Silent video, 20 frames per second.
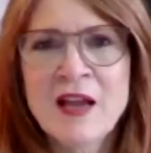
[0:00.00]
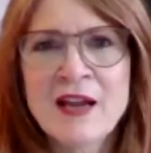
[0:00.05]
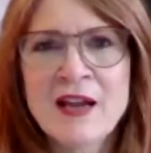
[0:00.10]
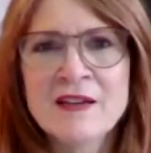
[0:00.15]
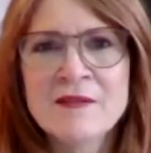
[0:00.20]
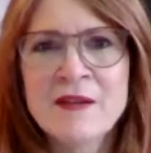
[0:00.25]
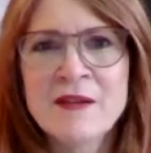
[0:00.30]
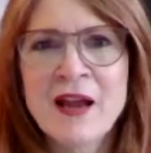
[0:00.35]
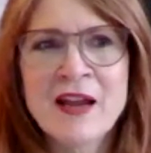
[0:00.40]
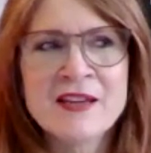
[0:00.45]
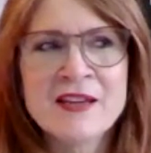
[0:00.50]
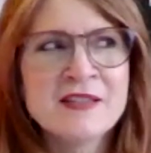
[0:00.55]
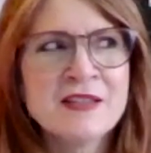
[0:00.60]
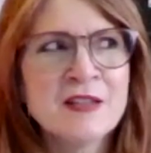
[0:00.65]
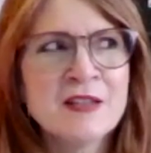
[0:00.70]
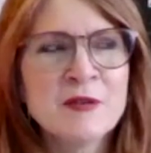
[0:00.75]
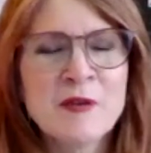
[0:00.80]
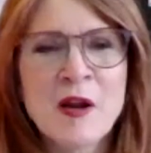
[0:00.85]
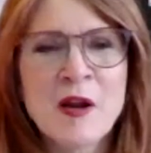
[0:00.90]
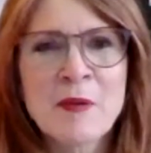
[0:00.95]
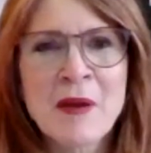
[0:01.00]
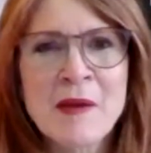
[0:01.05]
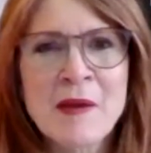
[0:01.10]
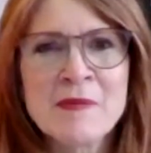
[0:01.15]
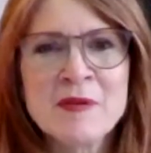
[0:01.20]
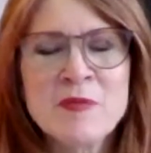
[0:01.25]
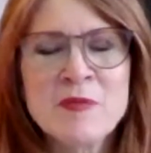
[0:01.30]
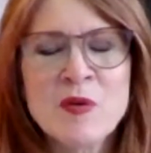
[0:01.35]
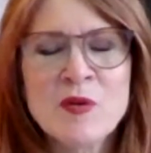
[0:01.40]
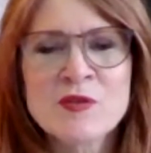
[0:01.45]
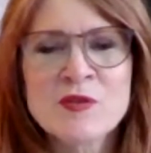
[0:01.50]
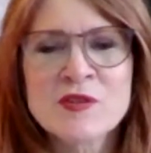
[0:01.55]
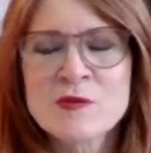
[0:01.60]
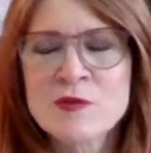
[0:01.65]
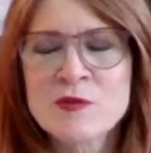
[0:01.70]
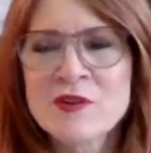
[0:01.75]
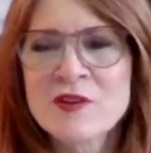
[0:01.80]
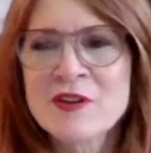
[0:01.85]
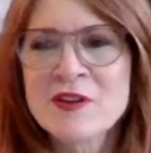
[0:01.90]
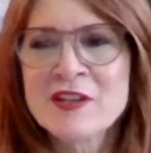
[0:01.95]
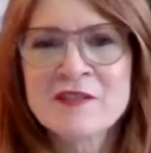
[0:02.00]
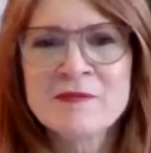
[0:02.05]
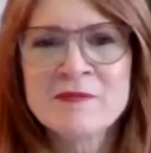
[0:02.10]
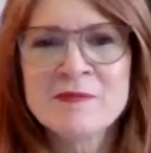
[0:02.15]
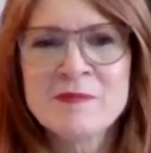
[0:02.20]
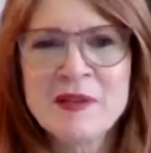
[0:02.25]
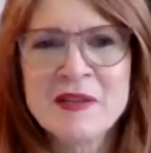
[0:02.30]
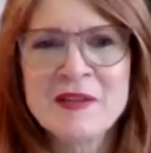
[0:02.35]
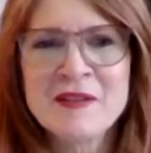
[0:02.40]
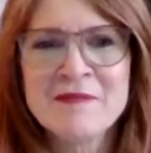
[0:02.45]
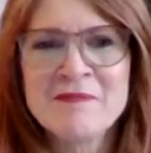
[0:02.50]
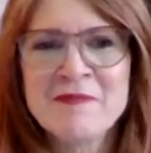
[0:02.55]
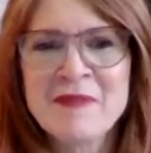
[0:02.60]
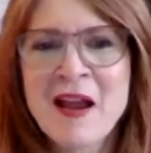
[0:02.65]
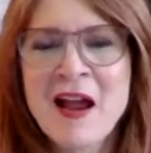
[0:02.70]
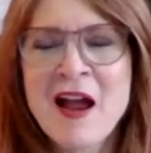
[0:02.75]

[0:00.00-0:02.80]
I see a upcoming post we're going to be